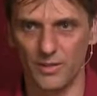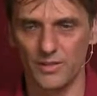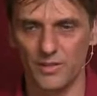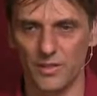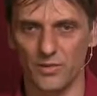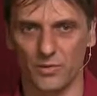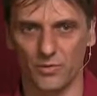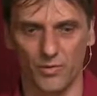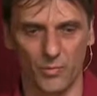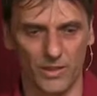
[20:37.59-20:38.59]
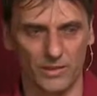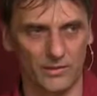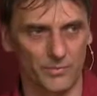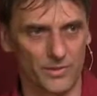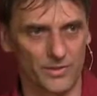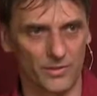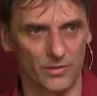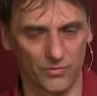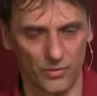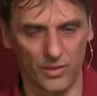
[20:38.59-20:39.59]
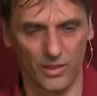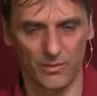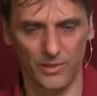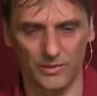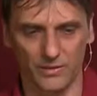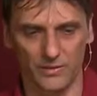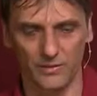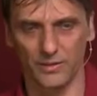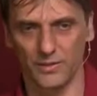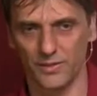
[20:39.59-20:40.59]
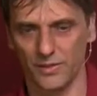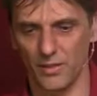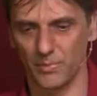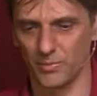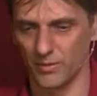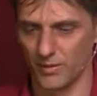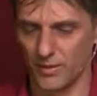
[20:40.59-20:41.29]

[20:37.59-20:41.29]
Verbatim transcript: stage of 100% of organic matter that is capable